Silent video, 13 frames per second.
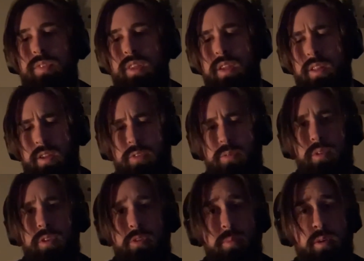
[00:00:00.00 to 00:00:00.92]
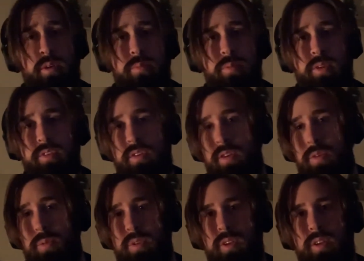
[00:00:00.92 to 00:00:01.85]
And that's where these paw prints all were
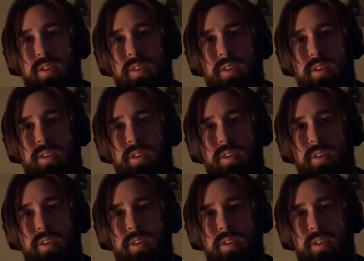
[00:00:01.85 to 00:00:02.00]
leading.